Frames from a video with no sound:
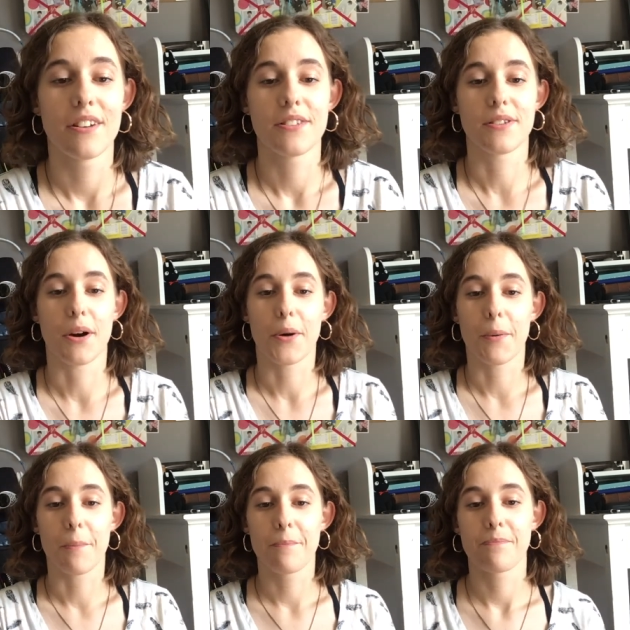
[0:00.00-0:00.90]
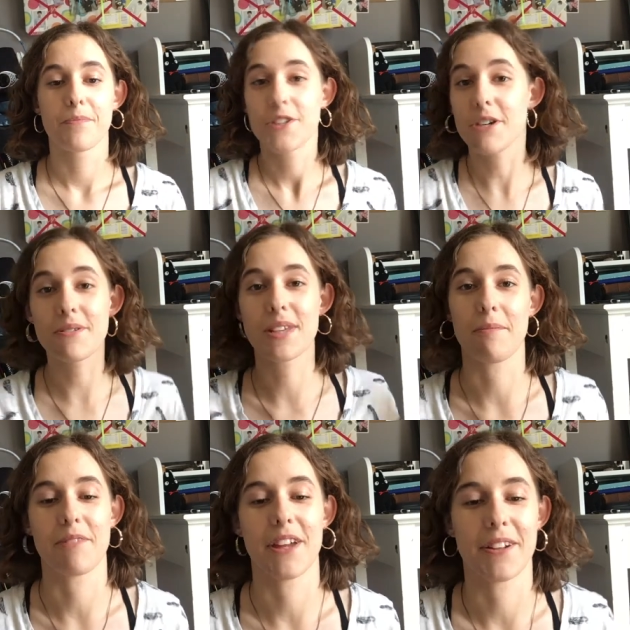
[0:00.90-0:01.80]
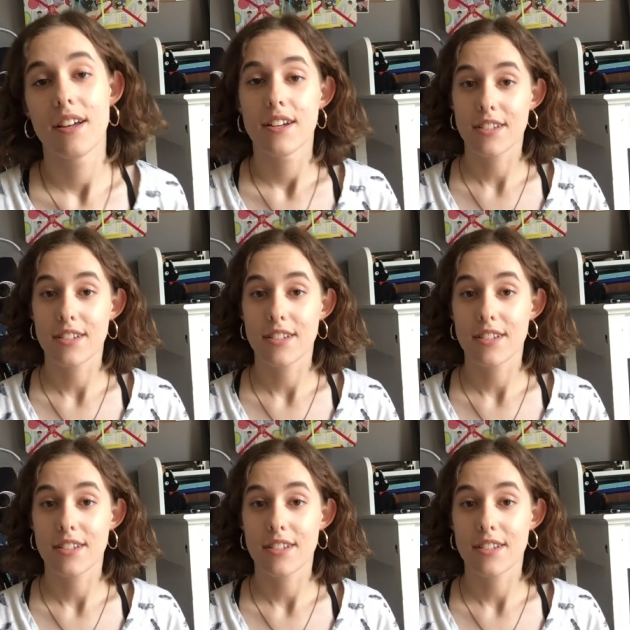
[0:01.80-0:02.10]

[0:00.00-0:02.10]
So do something.